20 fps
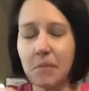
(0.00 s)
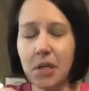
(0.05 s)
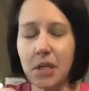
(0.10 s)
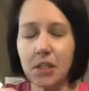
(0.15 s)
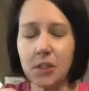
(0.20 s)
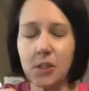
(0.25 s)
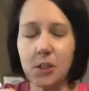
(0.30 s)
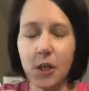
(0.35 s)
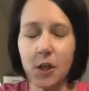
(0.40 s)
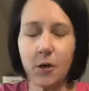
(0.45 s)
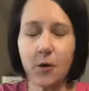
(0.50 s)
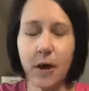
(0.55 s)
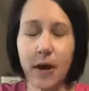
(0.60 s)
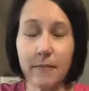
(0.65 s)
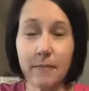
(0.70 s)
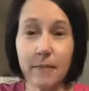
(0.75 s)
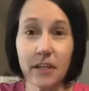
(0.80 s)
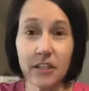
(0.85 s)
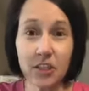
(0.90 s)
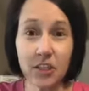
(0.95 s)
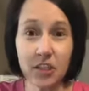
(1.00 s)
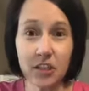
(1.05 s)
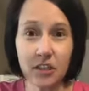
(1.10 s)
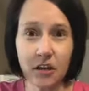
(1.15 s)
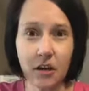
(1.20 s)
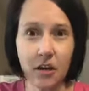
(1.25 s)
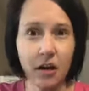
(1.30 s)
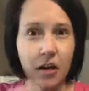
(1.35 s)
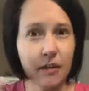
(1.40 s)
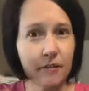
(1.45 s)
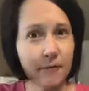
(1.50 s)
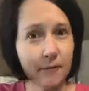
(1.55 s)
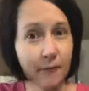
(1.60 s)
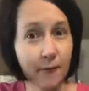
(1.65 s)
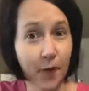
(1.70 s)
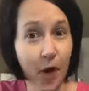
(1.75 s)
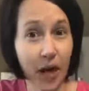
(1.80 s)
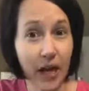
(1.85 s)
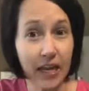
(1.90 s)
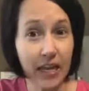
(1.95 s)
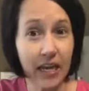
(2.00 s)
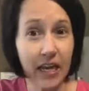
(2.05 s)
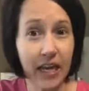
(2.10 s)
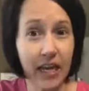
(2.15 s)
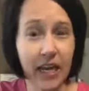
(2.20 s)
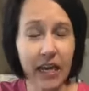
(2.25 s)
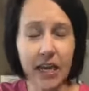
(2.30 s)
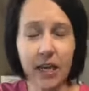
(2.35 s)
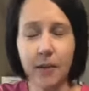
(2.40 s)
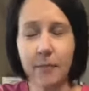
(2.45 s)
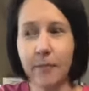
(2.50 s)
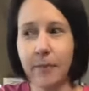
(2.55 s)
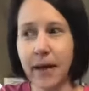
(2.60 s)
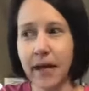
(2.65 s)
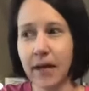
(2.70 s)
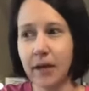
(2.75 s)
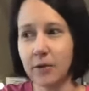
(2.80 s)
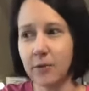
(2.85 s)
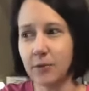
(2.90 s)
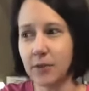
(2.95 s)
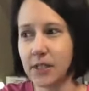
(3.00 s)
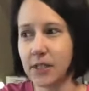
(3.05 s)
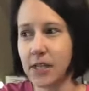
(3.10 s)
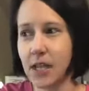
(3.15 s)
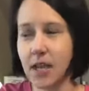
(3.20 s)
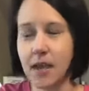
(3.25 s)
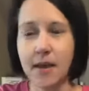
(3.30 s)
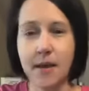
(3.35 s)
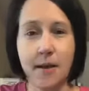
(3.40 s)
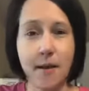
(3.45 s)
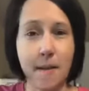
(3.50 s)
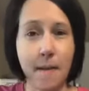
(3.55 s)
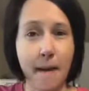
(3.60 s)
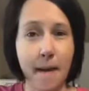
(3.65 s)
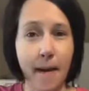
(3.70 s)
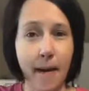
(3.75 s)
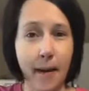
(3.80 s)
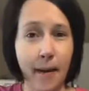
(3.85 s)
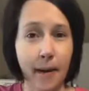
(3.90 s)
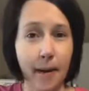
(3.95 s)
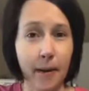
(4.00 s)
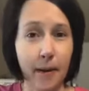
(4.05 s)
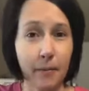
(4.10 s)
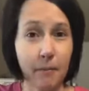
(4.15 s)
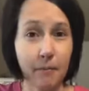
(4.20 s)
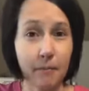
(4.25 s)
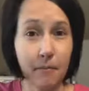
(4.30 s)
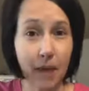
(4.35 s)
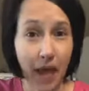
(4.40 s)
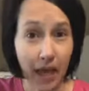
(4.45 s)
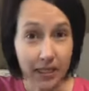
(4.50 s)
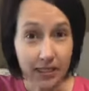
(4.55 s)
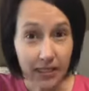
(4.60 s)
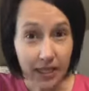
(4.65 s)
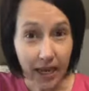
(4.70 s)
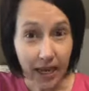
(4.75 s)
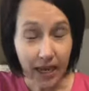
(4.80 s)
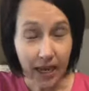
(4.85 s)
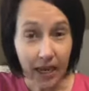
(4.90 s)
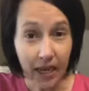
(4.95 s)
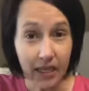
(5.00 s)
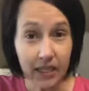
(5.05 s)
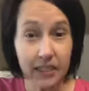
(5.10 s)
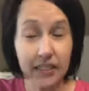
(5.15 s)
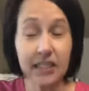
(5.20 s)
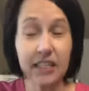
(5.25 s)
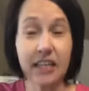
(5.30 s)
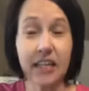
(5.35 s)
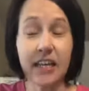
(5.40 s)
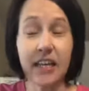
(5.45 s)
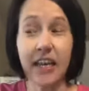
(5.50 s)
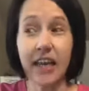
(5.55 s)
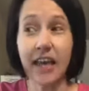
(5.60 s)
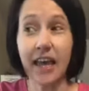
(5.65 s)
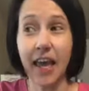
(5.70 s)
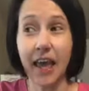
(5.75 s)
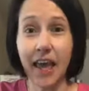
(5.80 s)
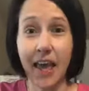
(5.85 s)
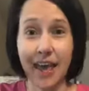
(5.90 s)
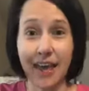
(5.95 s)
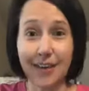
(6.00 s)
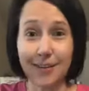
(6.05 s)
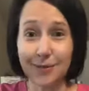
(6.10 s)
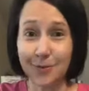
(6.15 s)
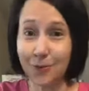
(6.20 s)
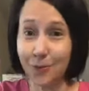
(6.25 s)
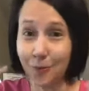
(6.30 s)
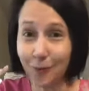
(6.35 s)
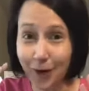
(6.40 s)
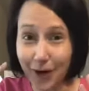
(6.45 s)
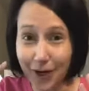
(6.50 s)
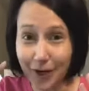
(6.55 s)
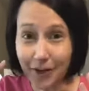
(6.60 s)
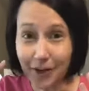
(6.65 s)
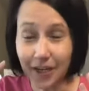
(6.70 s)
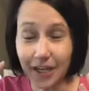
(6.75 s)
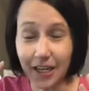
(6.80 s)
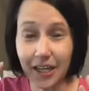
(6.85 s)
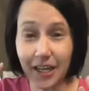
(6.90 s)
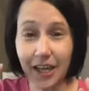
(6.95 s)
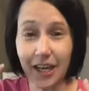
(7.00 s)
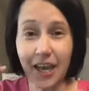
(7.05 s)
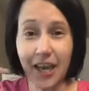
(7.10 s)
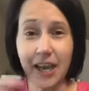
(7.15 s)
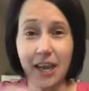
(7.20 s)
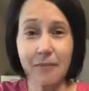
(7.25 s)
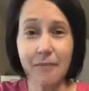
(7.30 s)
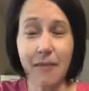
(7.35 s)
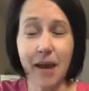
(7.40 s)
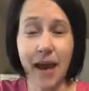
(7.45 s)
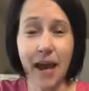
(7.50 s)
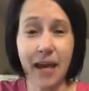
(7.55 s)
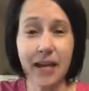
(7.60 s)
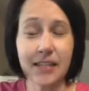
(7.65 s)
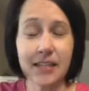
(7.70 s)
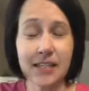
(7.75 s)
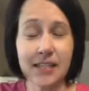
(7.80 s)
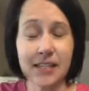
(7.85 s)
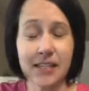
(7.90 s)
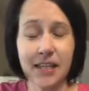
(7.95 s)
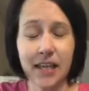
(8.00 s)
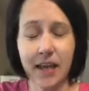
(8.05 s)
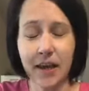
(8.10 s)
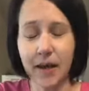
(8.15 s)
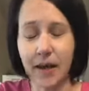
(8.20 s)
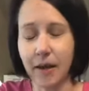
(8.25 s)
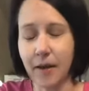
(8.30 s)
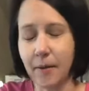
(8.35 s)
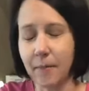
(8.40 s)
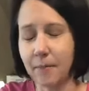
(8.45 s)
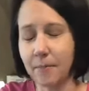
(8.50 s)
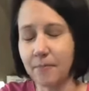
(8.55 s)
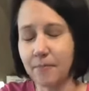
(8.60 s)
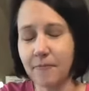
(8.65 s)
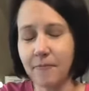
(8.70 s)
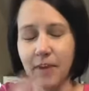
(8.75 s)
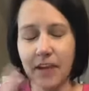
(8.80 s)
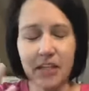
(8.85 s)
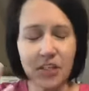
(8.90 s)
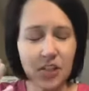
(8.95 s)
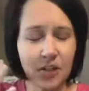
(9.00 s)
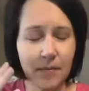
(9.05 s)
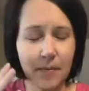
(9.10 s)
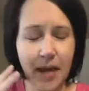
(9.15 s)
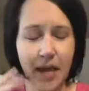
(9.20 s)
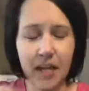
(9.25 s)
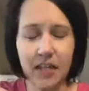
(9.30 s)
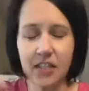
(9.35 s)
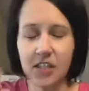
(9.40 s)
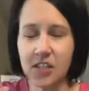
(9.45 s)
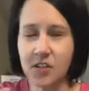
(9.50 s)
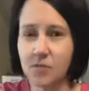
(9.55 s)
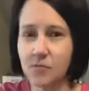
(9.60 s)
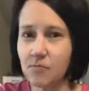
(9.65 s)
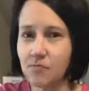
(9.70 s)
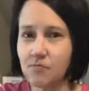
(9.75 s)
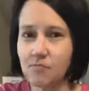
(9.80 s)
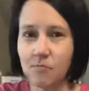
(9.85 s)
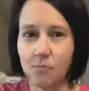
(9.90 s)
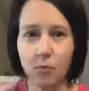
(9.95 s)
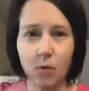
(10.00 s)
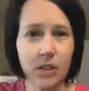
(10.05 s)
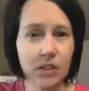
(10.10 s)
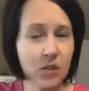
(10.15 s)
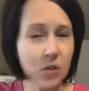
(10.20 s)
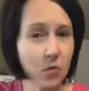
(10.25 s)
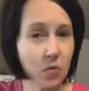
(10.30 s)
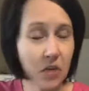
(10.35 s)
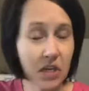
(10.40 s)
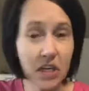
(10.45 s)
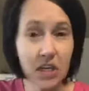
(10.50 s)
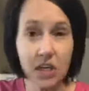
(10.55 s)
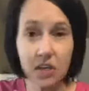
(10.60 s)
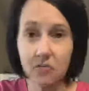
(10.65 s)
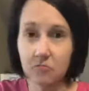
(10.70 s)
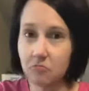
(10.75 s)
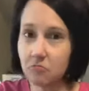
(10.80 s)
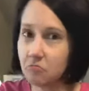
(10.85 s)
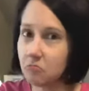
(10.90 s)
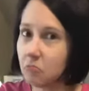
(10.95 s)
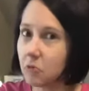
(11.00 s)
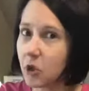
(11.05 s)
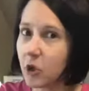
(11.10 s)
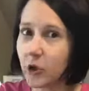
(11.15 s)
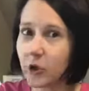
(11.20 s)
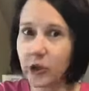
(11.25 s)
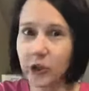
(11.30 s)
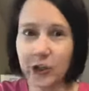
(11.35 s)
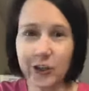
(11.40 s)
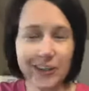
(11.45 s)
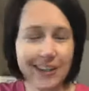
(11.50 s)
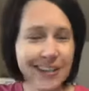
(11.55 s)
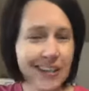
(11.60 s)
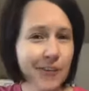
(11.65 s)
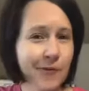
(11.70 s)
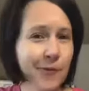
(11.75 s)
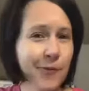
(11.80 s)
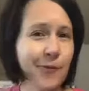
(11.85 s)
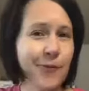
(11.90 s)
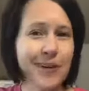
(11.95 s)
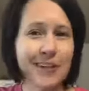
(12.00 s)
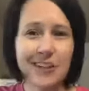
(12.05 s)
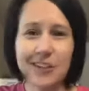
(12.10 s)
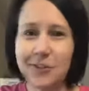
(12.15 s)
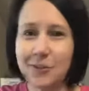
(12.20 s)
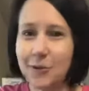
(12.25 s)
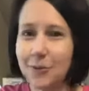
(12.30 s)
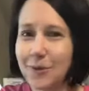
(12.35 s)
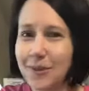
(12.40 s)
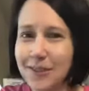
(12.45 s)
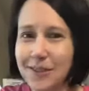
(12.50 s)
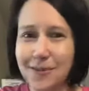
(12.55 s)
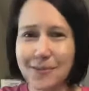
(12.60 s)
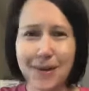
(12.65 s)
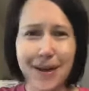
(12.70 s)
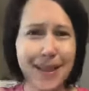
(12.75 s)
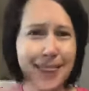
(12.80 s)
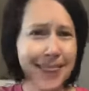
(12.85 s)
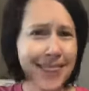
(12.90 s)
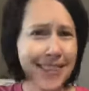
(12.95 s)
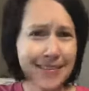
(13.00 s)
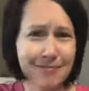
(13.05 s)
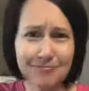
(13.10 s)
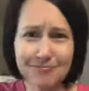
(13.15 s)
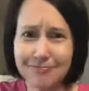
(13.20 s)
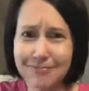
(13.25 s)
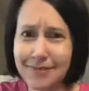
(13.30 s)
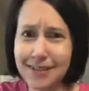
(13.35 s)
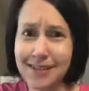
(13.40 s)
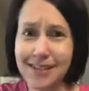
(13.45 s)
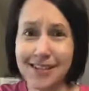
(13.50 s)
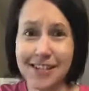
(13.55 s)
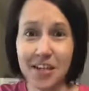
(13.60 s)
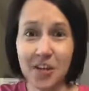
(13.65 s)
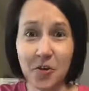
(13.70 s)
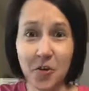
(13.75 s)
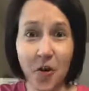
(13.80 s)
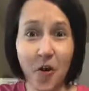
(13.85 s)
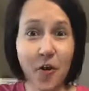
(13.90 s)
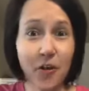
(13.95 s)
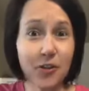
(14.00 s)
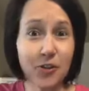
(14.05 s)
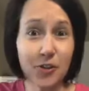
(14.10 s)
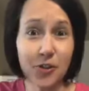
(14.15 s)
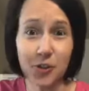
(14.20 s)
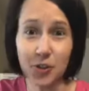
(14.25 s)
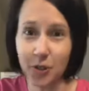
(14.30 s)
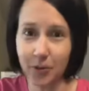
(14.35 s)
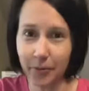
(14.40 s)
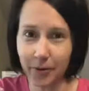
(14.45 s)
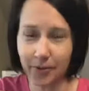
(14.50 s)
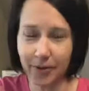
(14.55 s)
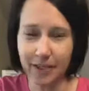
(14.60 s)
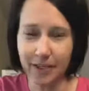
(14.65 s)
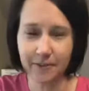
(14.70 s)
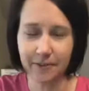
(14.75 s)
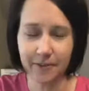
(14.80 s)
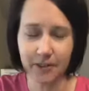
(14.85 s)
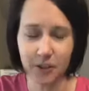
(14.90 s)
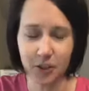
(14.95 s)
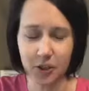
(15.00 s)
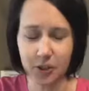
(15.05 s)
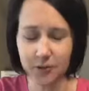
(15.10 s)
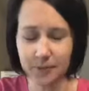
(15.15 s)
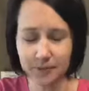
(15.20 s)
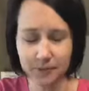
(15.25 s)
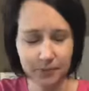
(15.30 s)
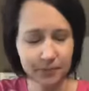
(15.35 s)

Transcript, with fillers: So I mentioned on Friday about uh, mask acne and wearing a mask, um, facial mask once a week. You're good if you want to do it once a month. Still super beneficial.